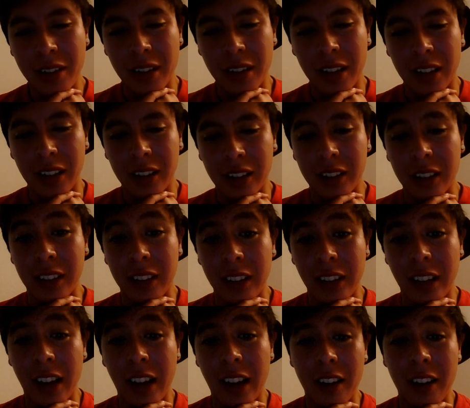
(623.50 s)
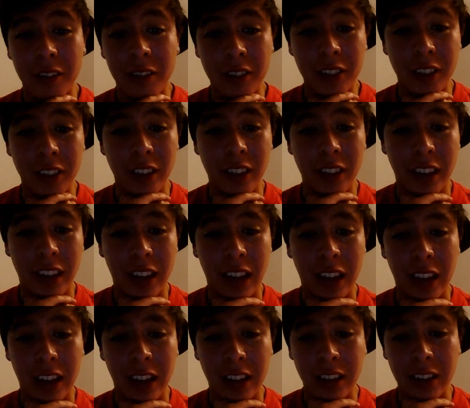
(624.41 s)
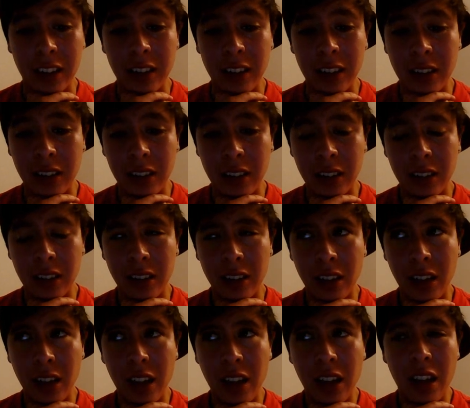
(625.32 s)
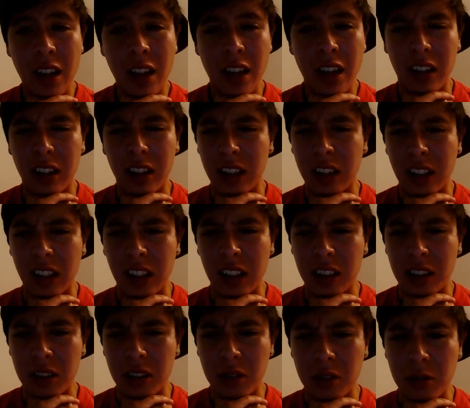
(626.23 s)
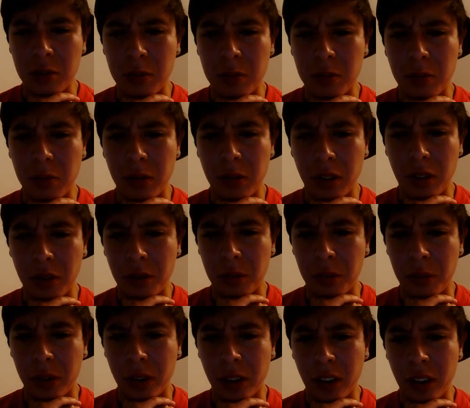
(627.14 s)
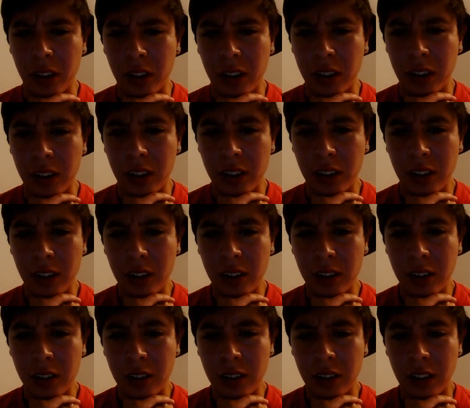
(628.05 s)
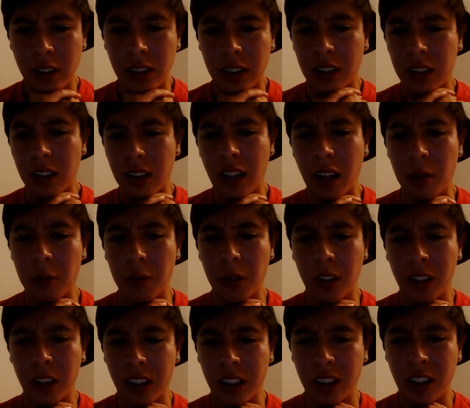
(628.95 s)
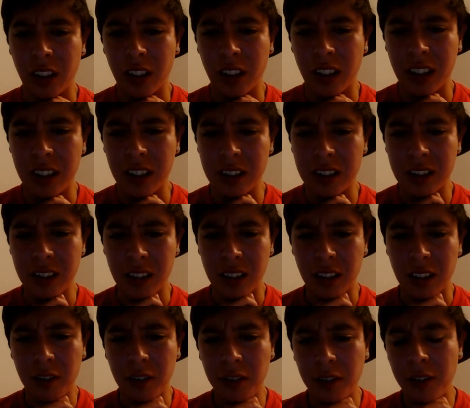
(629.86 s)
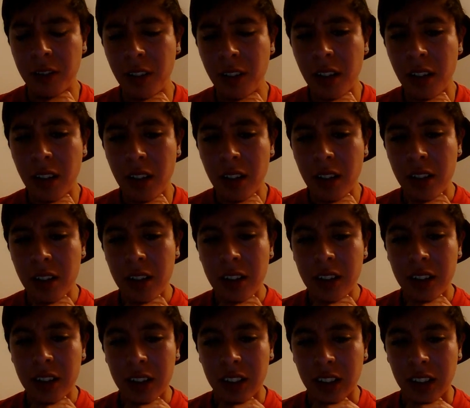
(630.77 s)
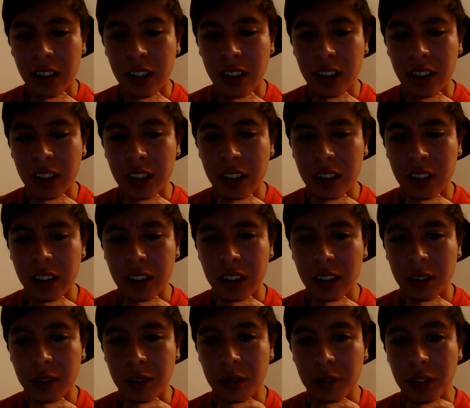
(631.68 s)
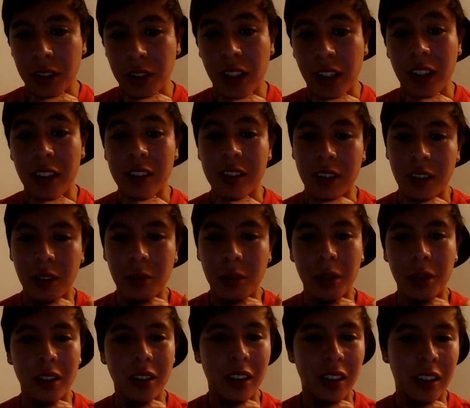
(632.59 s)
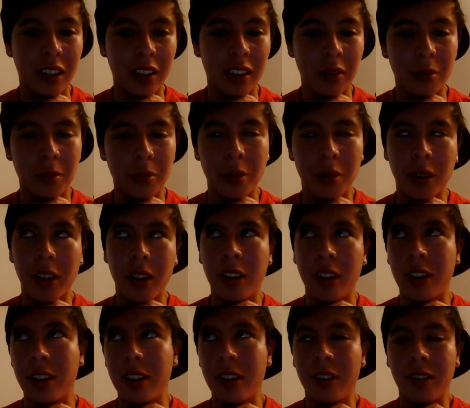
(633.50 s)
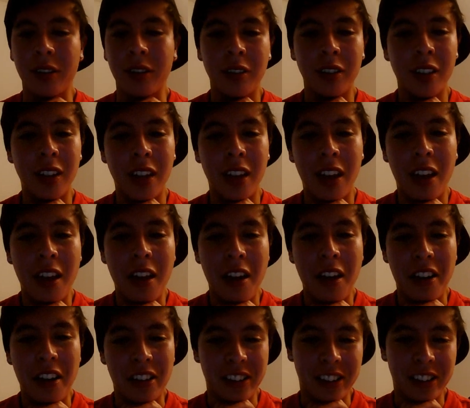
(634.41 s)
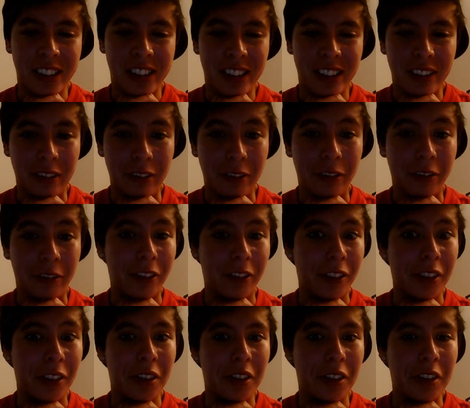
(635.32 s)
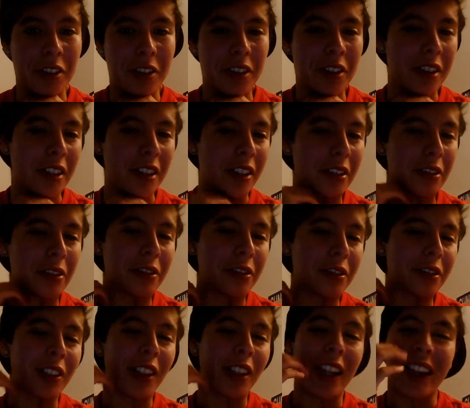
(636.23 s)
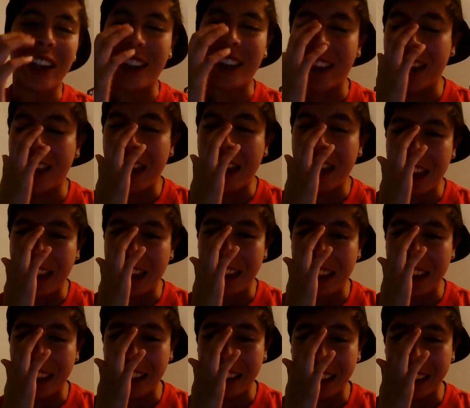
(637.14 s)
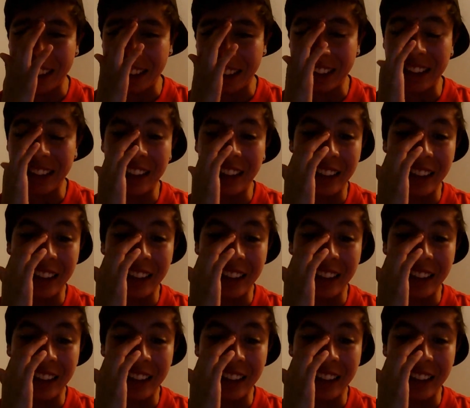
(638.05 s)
then after that, I think I get to do blood work, like lab work and all that stuff. And yeah, so I'll be taking blood and all that fun stuff. And then